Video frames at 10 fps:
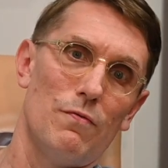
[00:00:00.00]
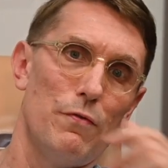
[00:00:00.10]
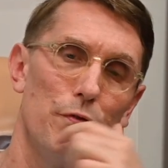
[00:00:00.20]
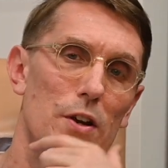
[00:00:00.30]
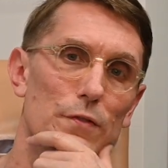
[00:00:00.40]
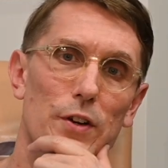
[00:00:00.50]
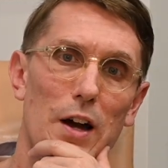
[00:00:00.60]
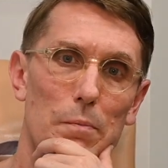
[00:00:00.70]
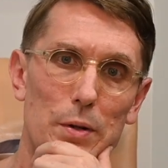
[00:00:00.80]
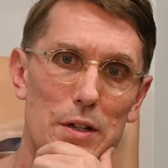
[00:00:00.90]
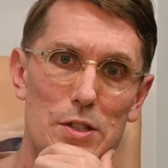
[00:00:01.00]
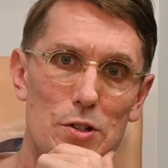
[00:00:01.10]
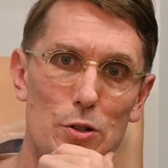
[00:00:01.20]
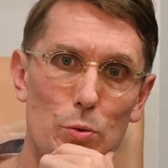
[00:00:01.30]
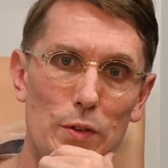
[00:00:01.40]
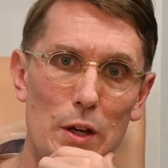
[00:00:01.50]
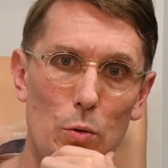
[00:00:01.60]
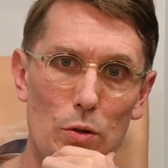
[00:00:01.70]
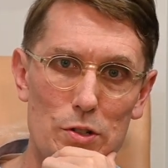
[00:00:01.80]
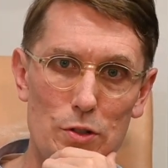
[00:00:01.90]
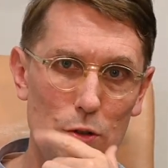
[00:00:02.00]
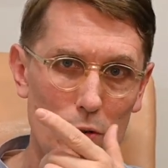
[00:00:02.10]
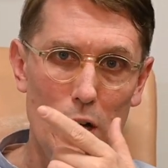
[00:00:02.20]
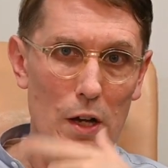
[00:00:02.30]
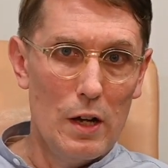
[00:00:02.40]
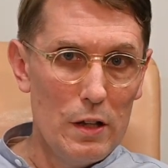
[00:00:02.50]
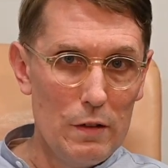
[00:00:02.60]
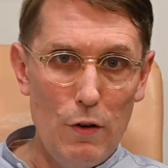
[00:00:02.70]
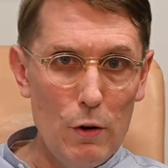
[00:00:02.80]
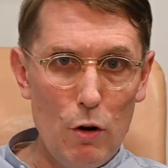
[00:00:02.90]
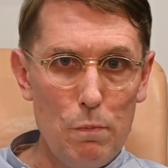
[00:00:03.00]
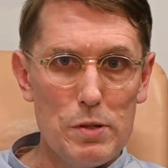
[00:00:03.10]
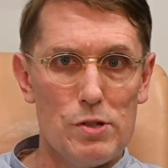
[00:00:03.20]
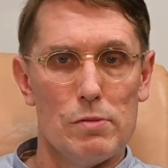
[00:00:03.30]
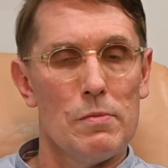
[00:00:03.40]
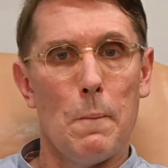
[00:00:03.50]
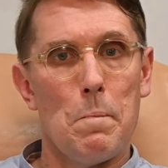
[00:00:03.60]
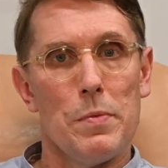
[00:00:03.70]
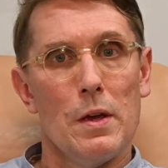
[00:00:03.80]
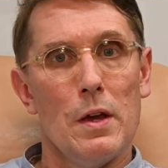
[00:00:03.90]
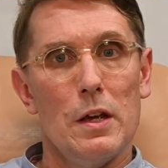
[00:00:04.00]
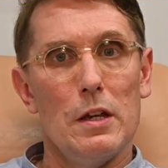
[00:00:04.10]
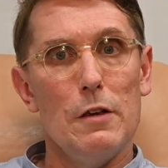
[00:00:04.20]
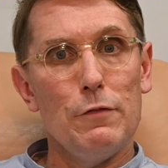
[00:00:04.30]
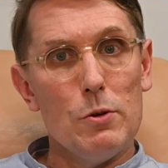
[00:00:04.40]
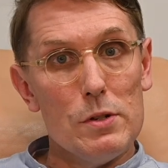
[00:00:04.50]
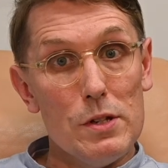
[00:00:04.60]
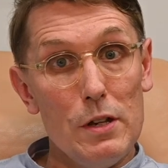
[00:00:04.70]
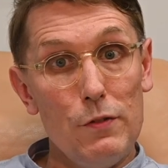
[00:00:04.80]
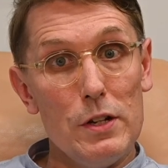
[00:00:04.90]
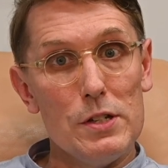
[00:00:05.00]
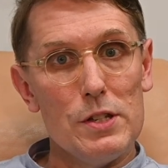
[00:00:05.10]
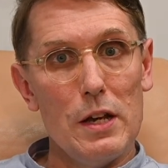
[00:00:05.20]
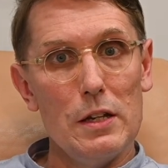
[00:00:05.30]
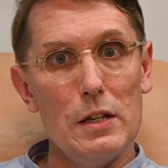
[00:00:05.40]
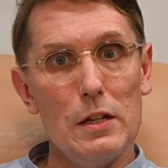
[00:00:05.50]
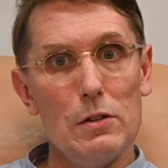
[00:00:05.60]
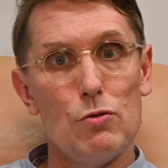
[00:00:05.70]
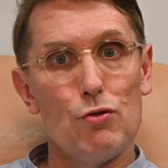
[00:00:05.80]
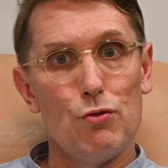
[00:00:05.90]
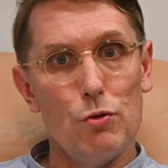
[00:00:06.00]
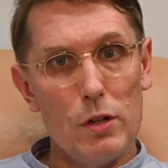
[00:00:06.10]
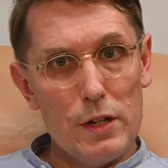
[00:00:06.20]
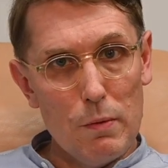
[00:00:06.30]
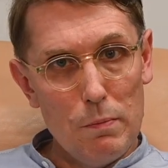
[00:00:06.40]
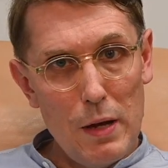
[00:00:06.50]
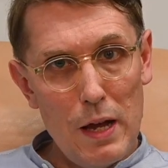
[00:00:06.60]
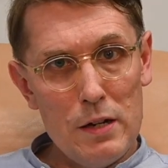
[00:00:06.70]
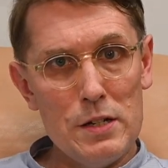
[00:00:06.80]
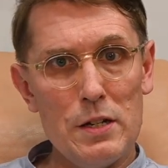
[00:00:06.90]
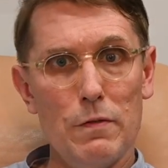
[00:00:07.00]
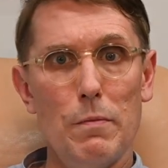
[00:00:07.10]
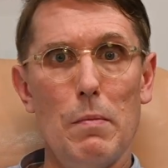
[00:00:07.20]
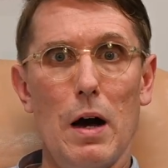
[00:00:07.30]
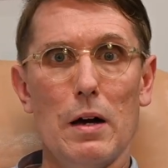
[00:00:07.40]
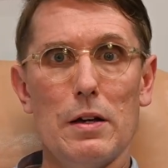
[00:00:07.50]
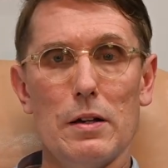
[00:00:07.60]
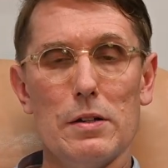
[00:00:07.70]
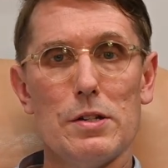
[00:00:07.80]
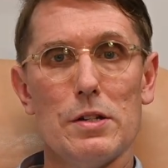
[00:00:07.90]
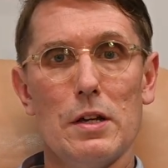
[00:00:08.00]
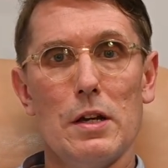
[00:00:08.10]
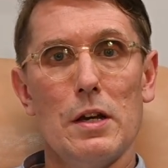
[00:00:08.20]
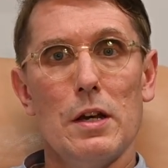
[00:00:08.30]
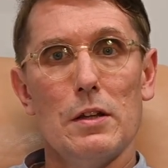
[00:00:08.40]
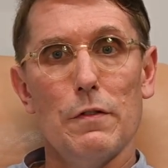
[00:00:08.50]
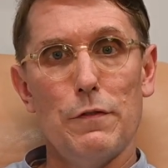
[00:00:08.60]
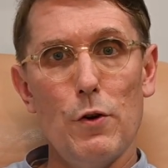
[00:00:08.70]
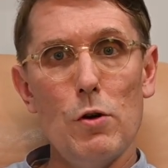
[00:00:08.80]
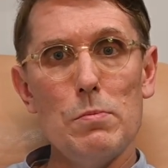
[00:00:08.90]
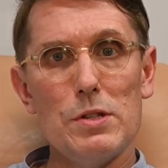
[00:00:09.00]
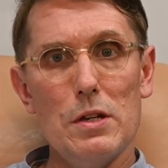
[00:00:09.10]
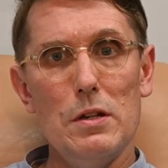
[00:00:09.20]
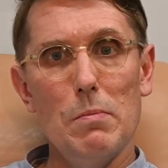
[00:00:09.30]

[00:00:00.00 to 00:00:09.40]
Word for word: free for companies to do what they want to do. The very opposite. If it is a truly competitive market, the firms in the